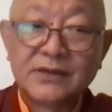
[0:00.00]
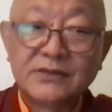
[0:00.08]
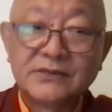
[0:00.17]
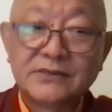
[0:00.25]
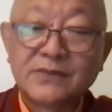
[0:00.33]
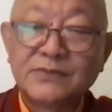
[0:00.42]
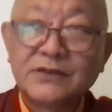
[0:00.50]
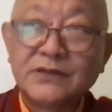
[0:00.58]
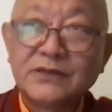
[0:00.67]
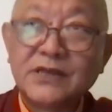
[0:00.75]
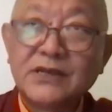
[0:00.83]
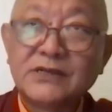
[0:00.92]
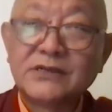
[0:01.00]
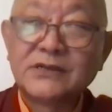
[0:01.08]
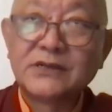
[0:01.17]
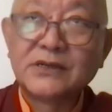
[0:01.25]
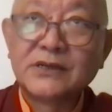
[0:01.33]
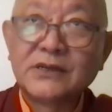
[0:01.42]
is something that
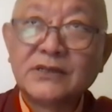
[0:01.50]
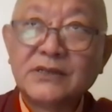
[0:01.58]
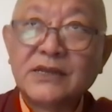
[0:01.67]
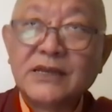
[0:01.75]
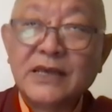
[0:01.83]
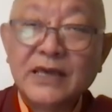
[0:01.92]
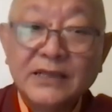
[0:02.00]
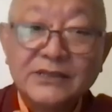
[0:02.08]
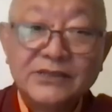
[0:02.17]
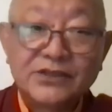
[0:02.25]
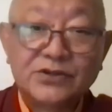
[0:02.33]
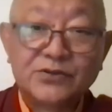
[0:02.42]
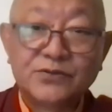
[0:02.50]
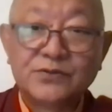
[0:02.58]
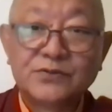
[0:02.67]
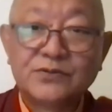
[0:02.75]
heals you,